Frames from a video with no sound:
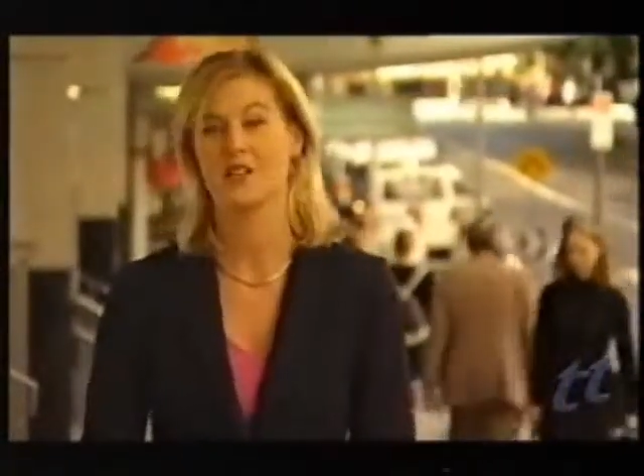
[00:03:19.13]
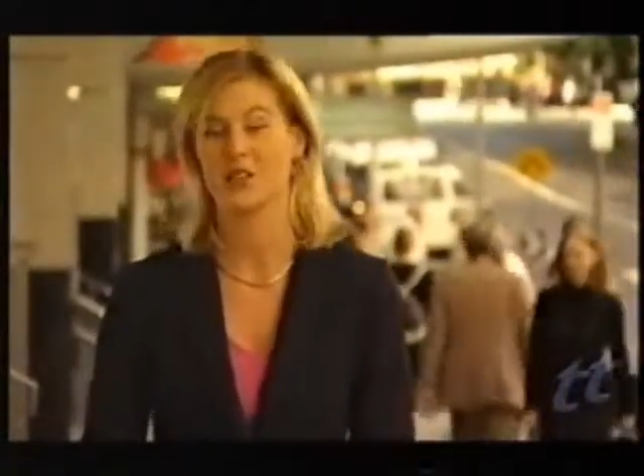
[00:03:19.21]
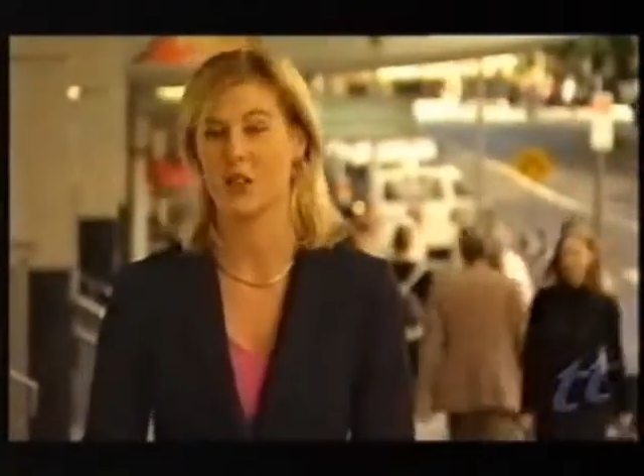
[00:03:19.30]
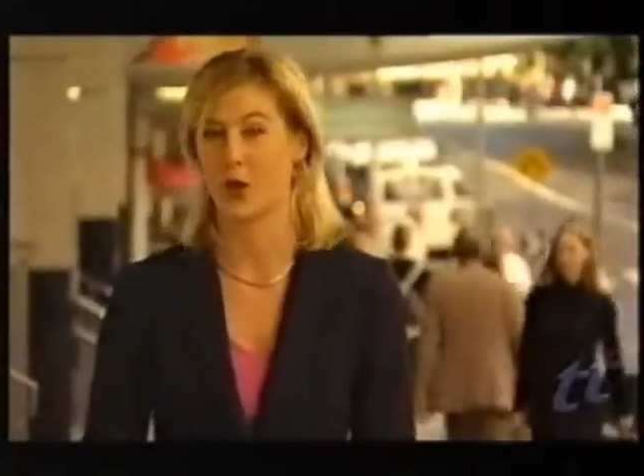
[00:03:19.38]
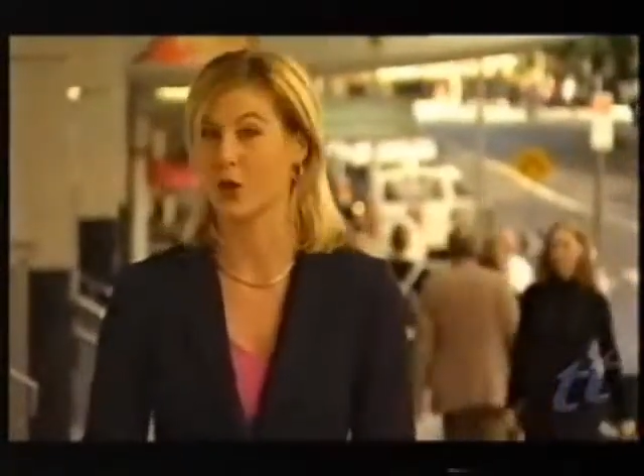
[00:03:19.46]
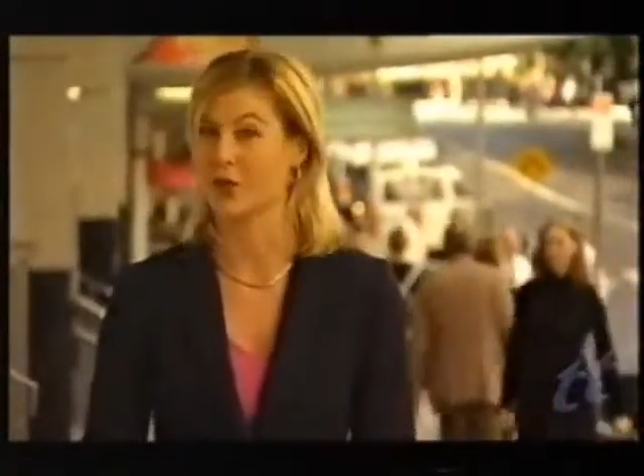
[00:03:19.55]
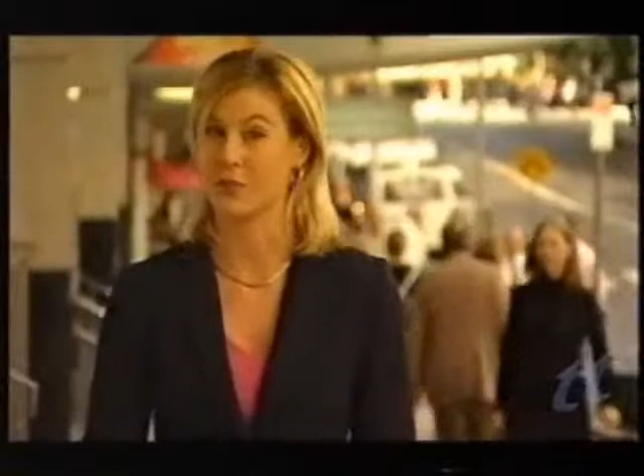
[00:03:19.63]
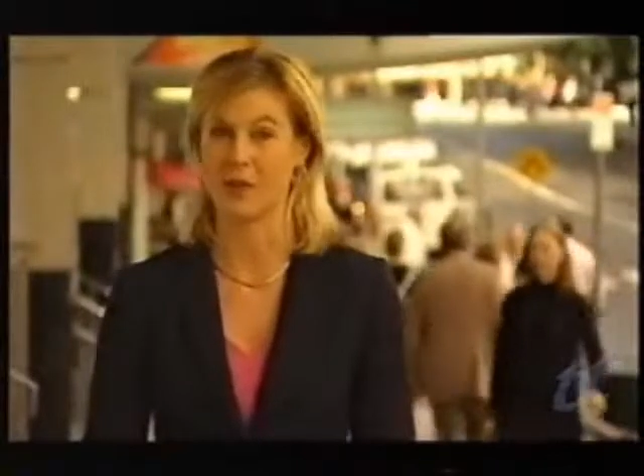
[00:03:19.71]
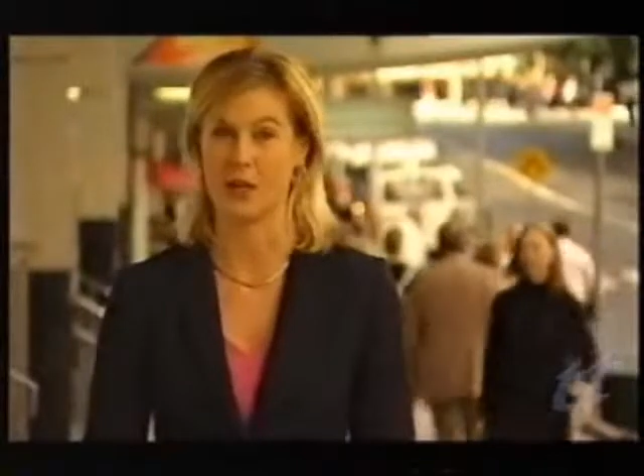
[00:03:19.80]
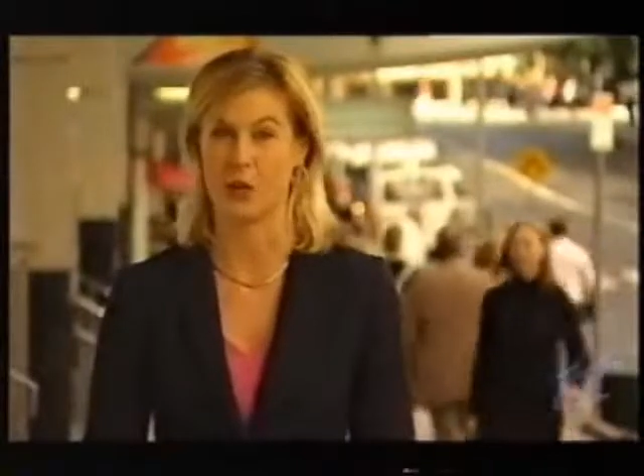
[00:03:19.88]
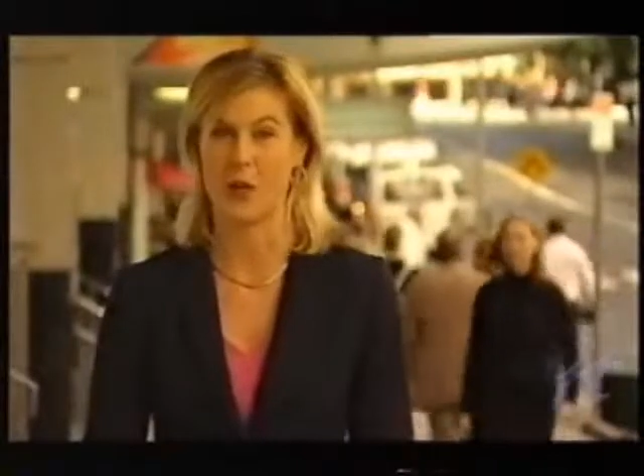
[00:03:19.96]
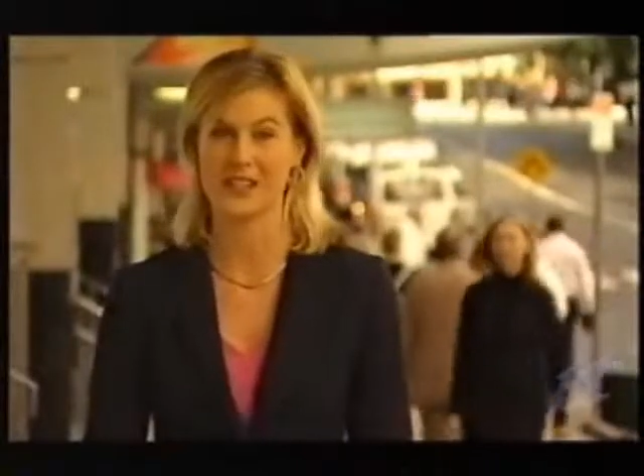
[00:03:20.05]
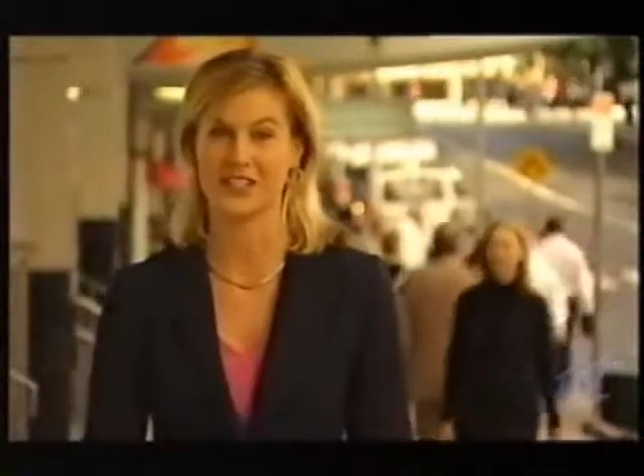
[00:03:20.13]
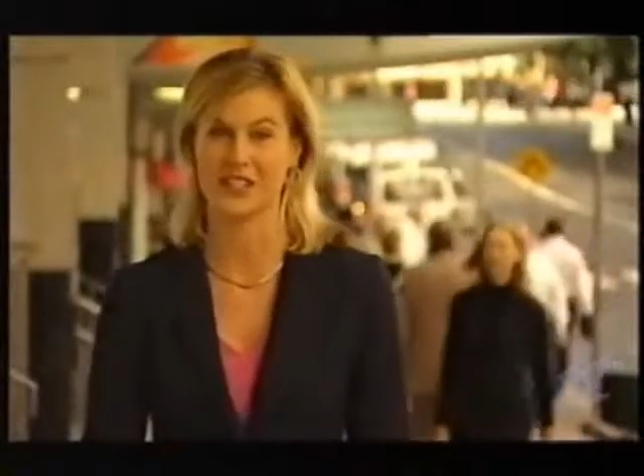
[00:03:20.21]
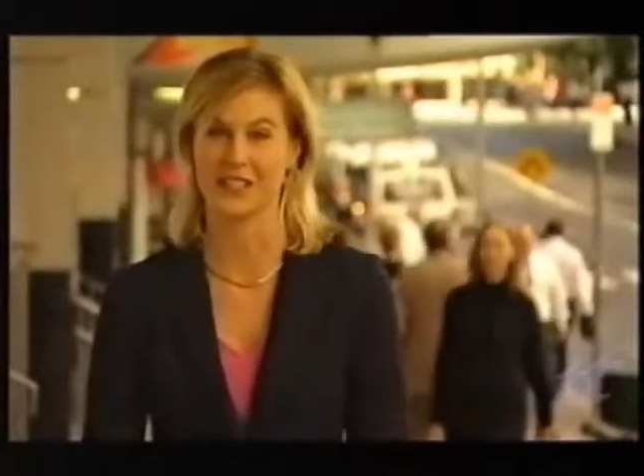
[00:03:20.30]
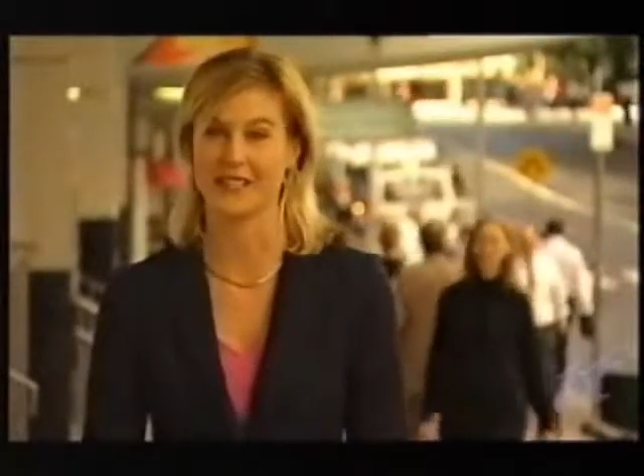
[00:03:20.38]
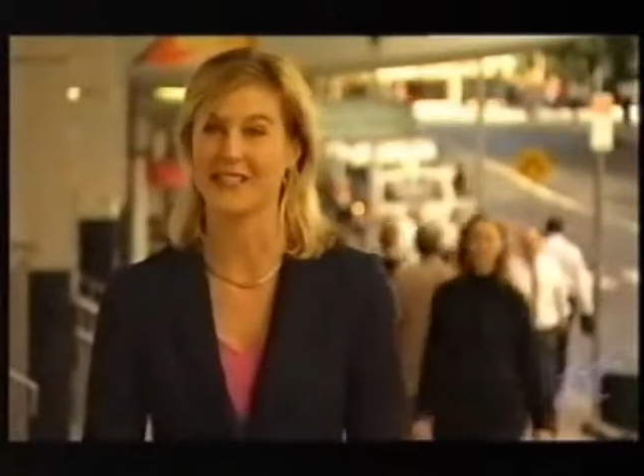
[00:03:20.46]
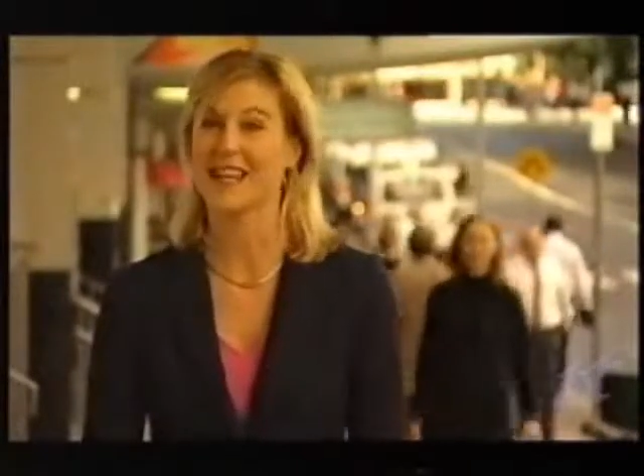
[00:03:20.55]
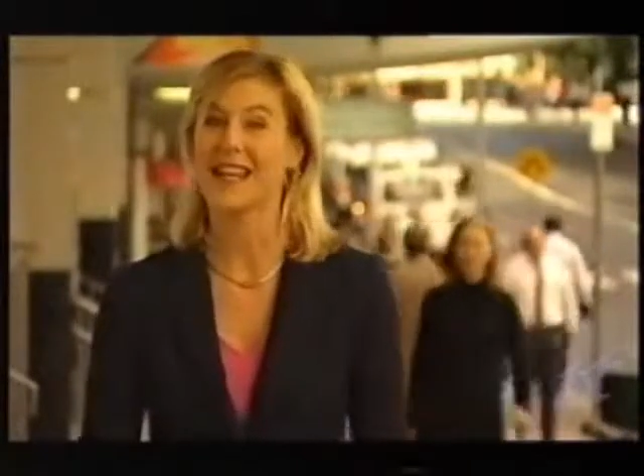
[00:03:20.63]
So the big question,